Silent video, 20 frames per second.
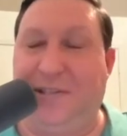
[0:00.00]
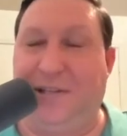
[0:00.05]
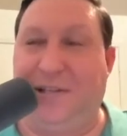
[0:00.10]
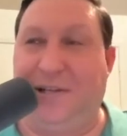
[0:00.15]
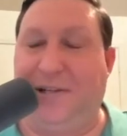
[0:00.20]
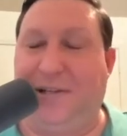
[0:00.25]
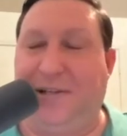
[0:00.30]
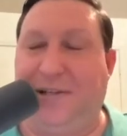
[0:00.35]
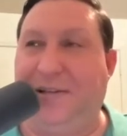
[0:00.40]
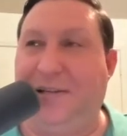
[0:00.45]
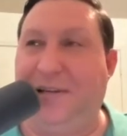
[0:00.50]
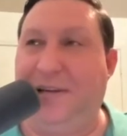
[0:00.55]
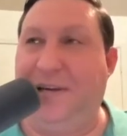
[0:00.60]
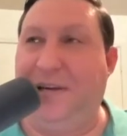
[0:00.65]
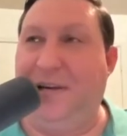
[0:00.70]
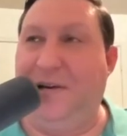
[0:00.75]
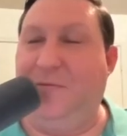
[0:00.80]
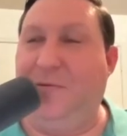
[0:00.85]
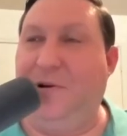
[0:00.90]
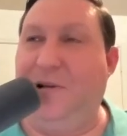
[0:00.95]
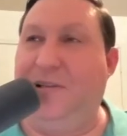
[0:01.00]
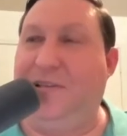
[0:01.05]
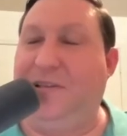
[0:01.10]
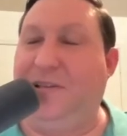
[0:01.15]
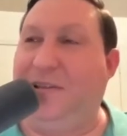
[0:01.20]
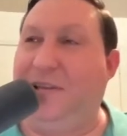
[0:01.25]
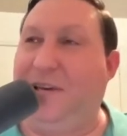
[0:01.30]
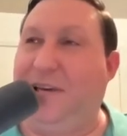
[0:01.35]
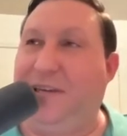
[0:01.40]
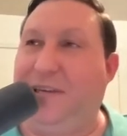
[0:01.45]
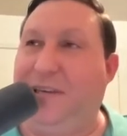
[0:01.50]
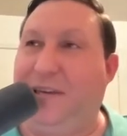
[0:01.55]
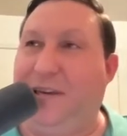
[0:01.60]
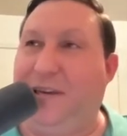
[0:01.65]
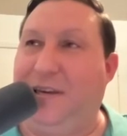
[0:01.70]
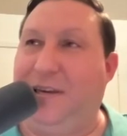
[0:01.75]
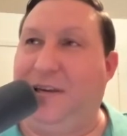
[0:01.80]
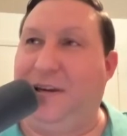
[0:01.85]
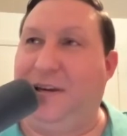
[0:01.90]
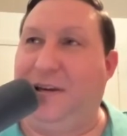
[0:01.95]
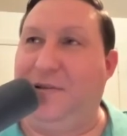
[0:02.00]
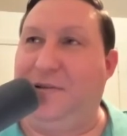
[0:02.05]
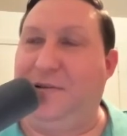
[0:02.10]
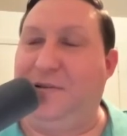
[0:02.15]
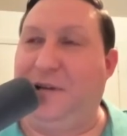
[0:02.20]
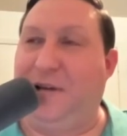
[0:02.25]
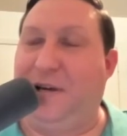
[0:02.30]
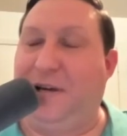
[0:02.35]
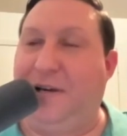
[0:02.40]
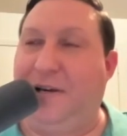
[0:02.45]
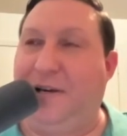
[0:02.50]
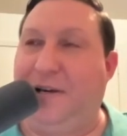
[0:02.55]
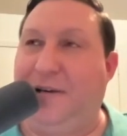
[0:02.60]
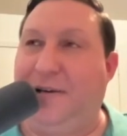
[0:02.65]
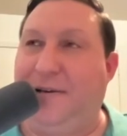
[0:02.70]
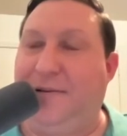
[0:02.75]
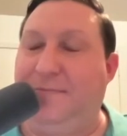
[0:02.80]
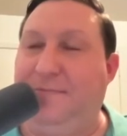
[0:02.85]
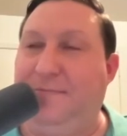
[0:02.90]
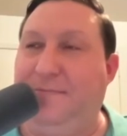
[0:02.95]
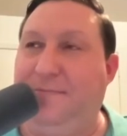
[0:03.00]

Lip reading: What is it like uh,